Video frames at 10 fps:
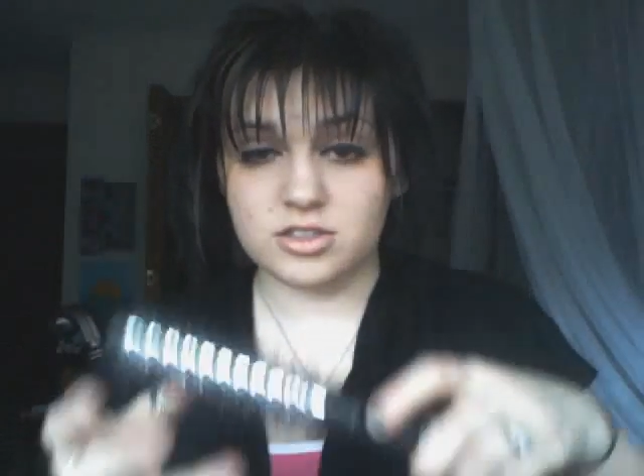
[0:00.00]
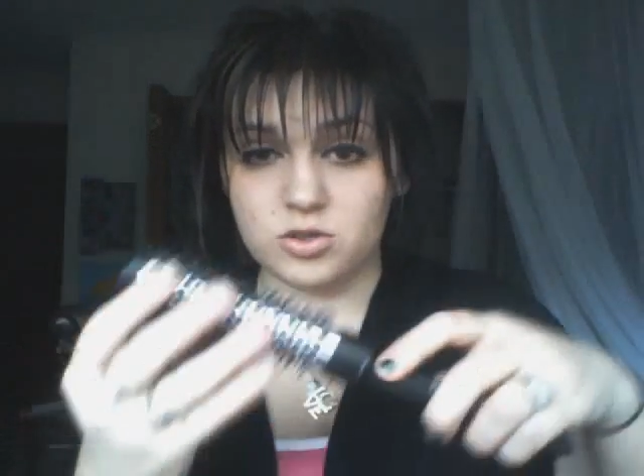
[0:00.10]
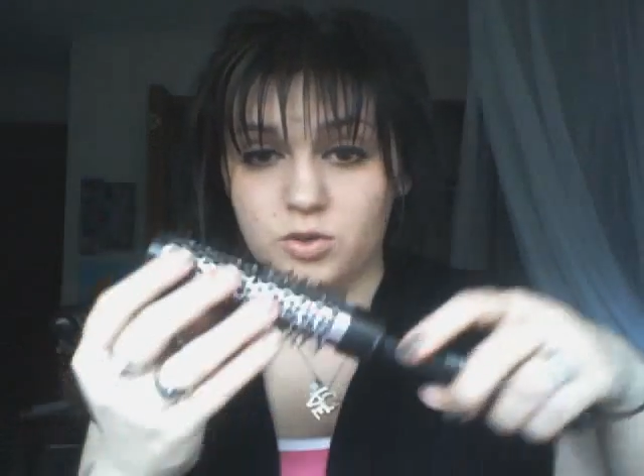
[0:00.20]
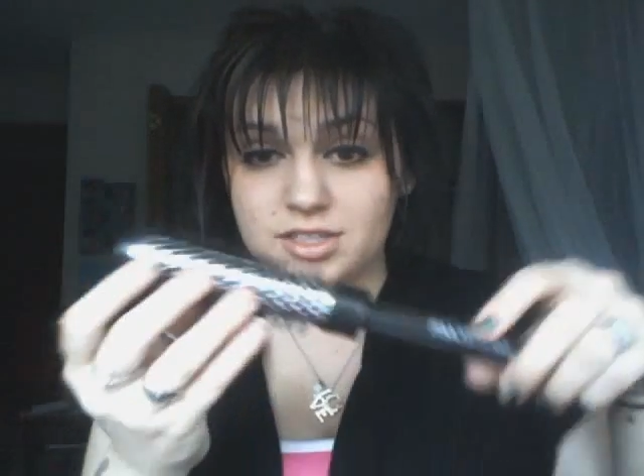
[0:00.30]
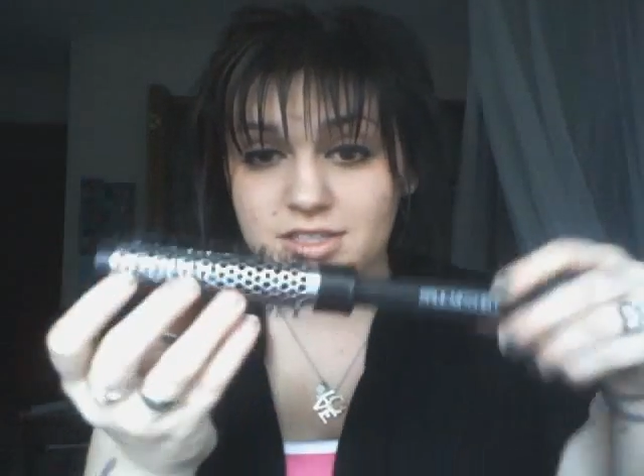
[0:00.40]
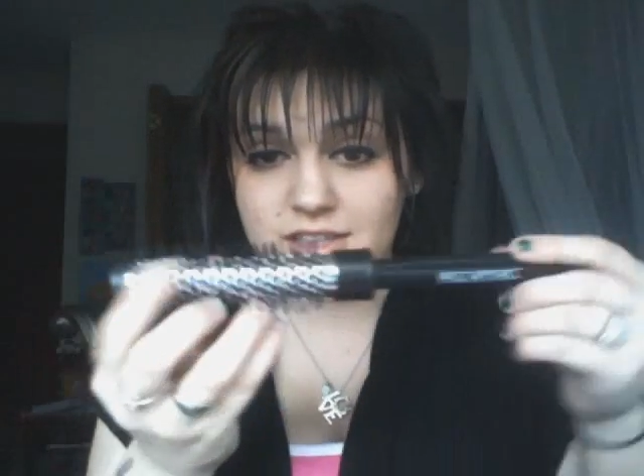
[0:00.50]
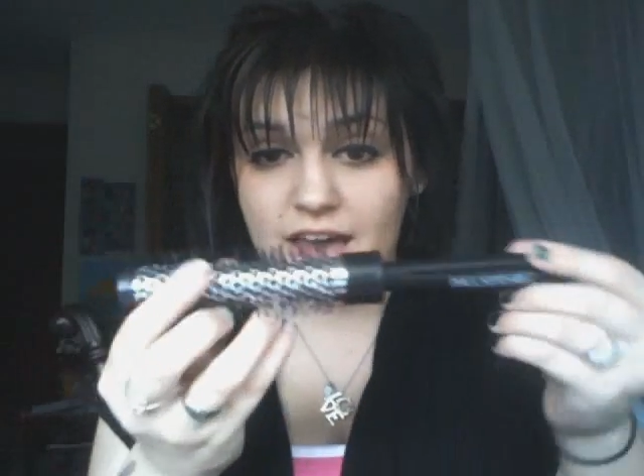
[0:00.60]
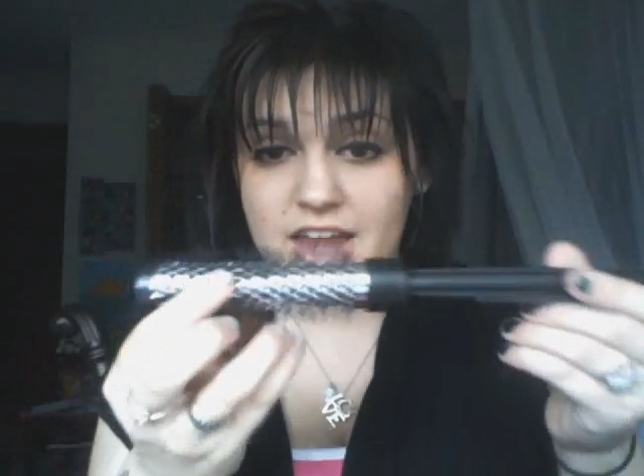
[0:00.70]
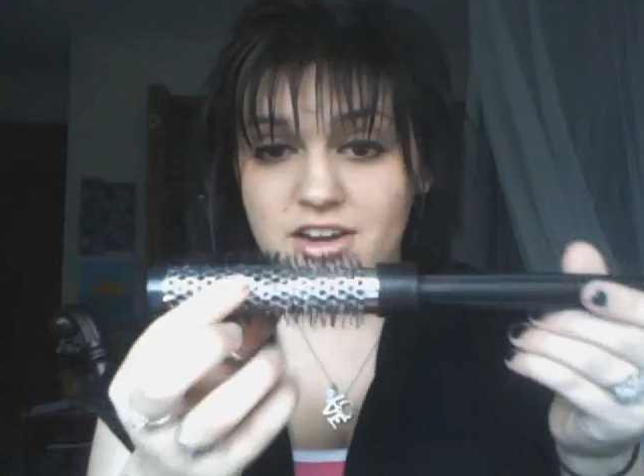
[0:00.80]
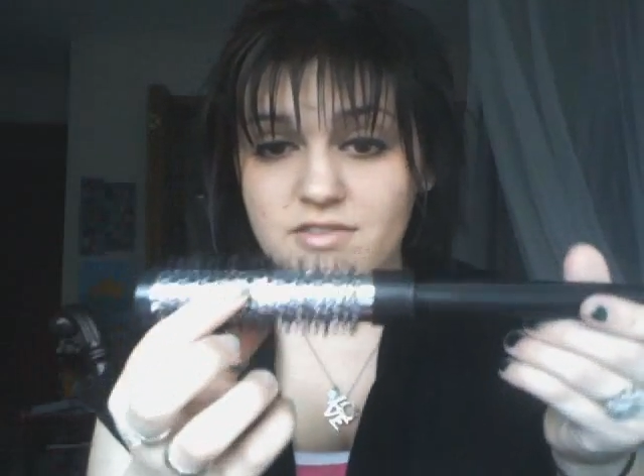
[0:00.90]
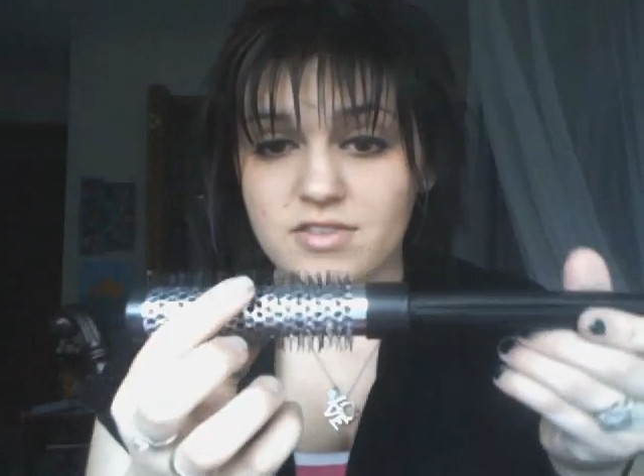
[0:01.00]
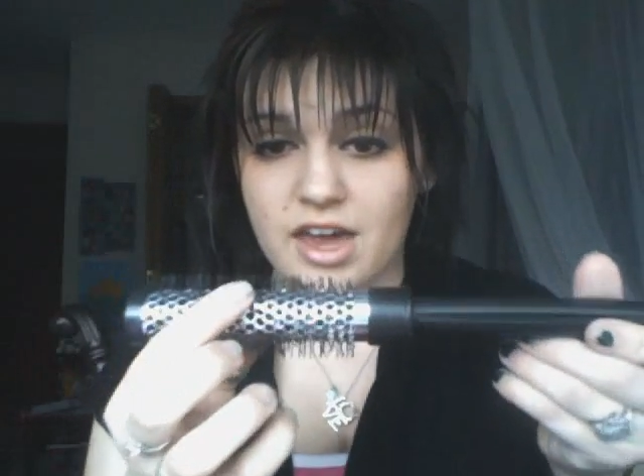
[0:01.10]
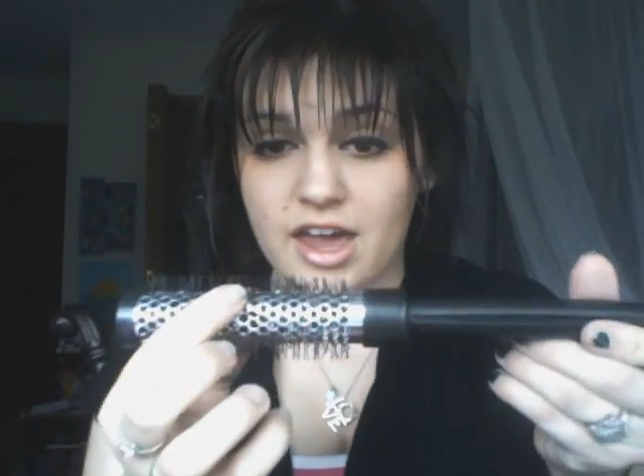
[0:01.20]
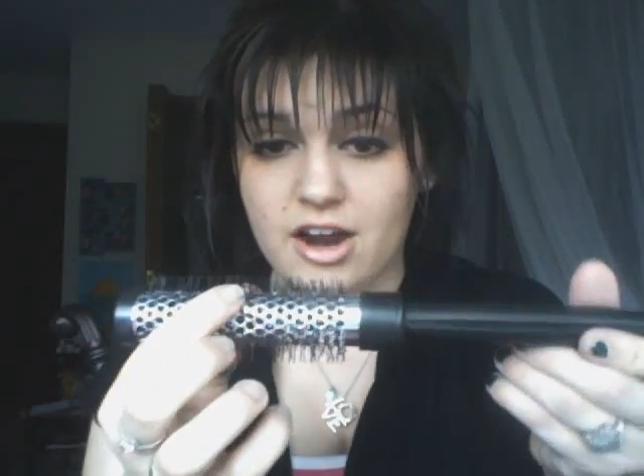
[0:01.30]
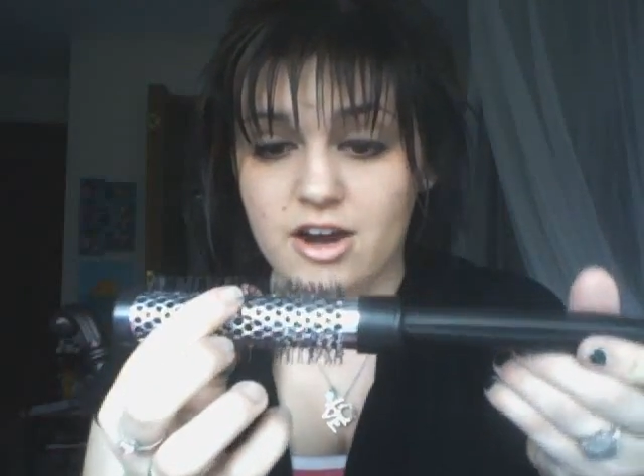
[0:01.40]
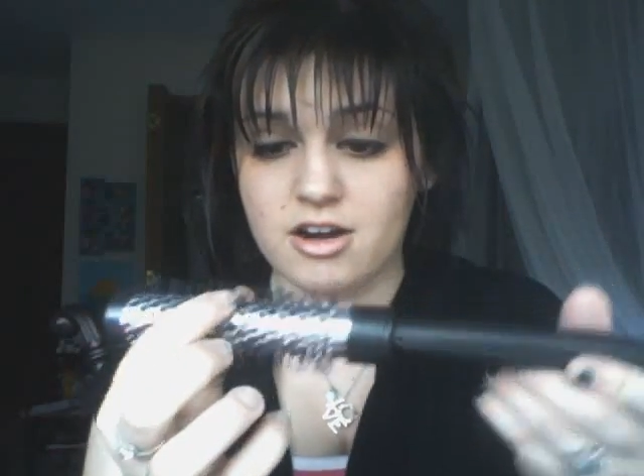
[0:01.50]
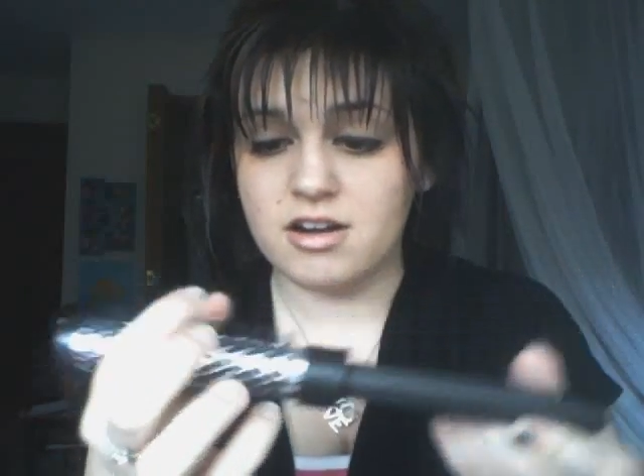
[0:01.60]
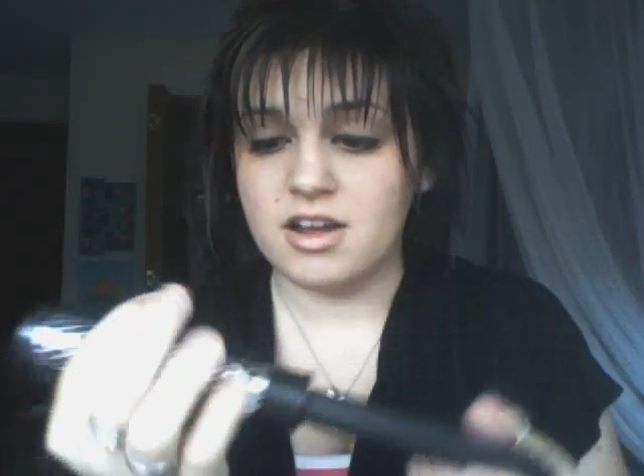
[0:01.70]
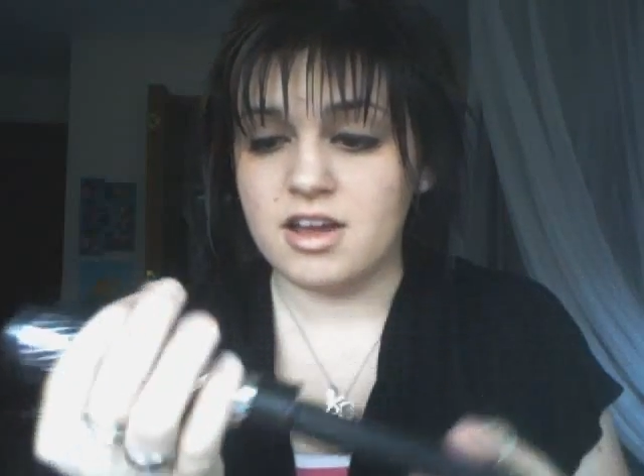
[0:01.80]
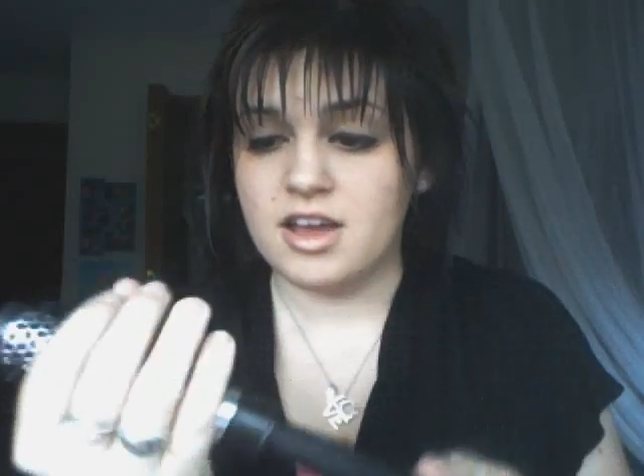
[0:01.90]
twist the end of the hair